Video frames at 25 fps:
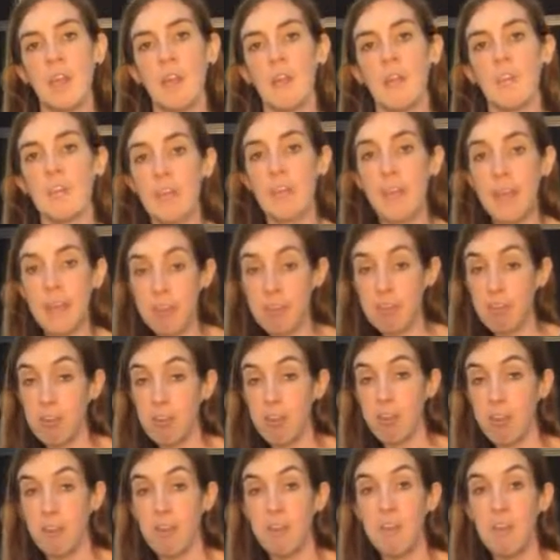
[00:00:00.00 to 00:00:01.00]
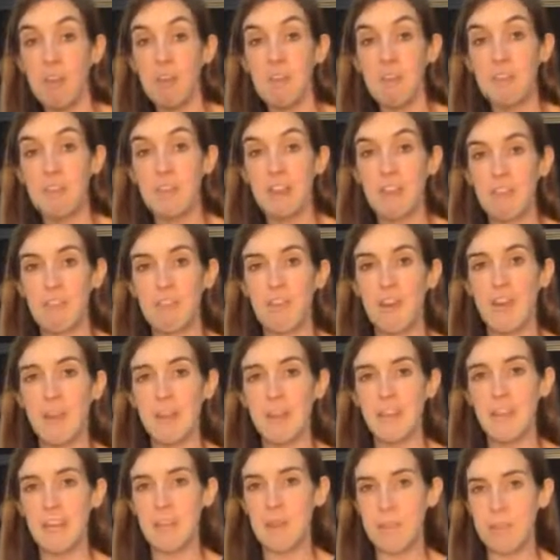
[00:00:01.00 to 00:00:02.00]
Right, good news. It's
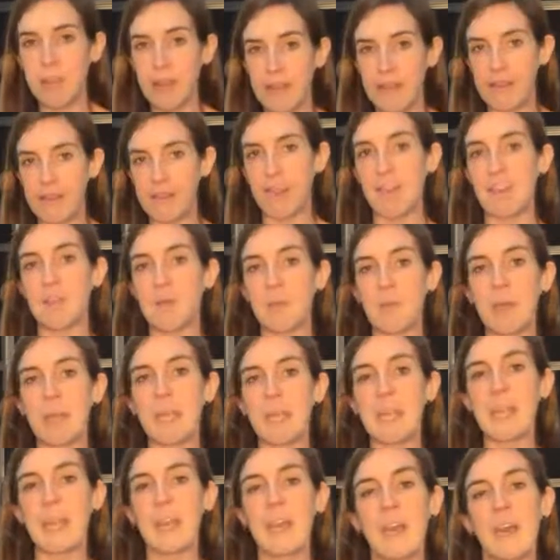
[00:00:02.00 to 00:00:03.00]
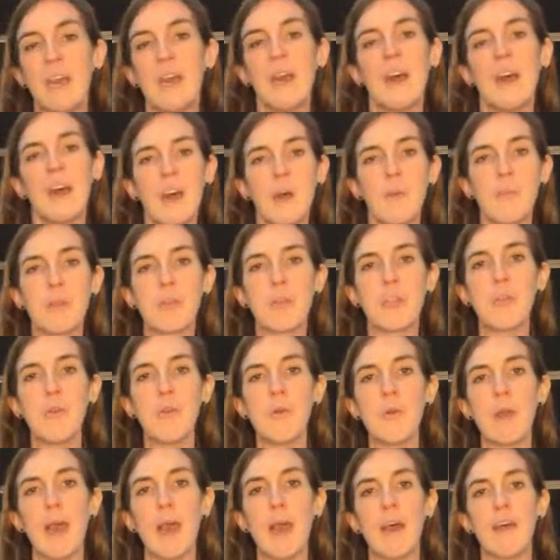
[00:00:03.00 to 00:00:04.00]
Friday, the best day of the week. You
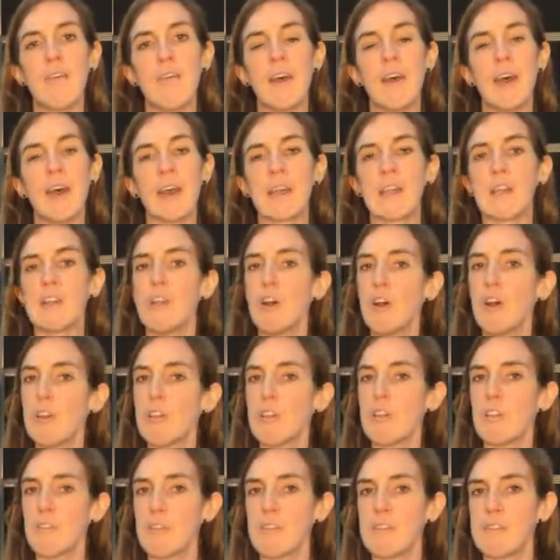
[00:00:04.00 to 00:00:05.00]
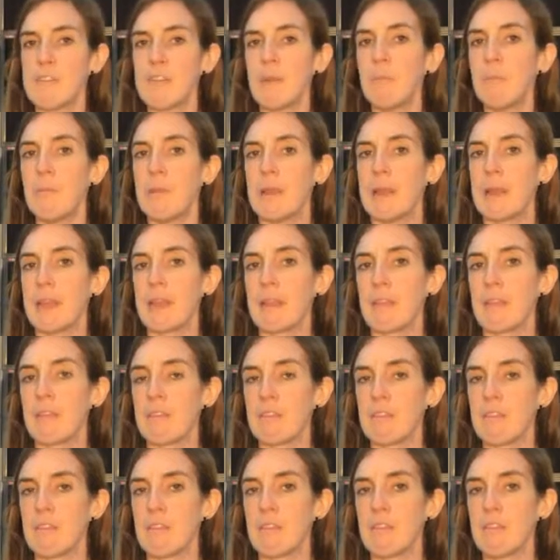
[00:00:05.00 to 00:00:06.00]
have had lots of
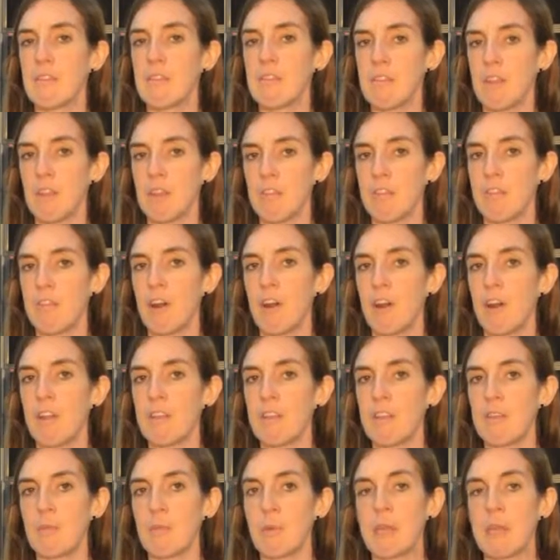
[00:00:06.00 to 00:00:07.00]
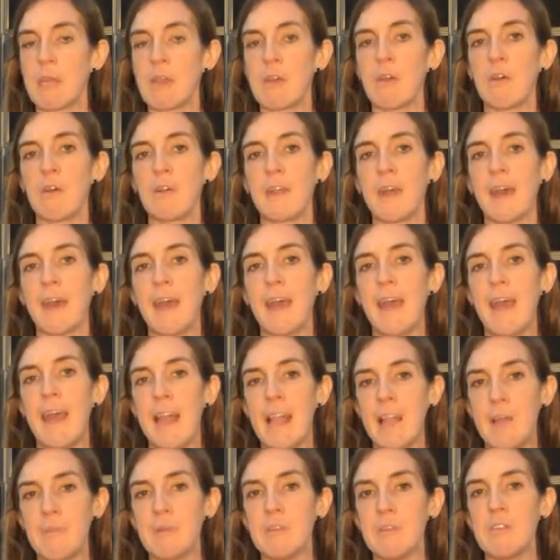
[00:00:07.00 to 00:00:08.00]
assemblies so far this week on our
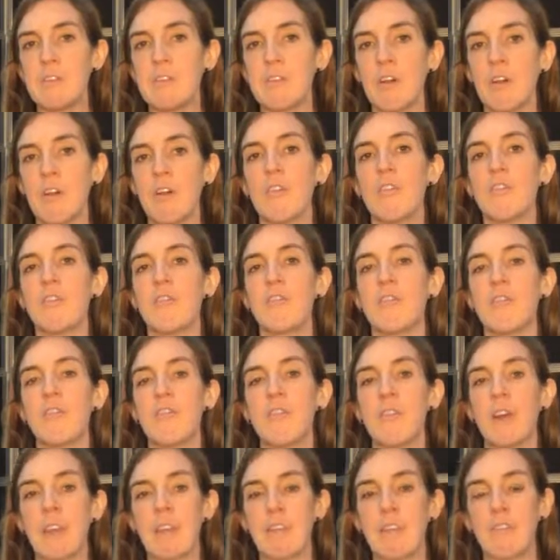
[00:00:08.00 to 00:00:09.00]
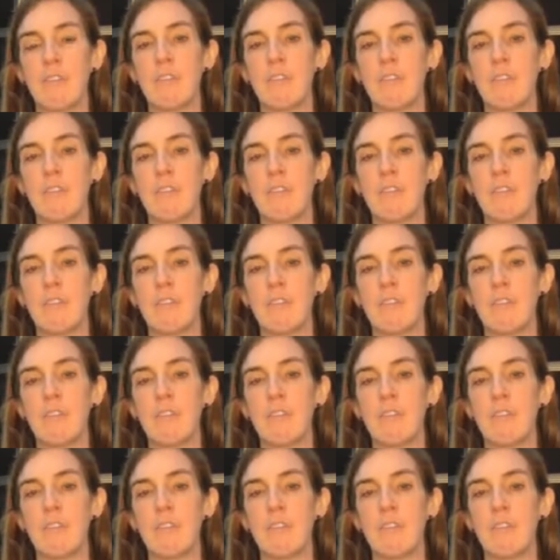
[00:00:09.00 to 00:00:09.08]
element of faith.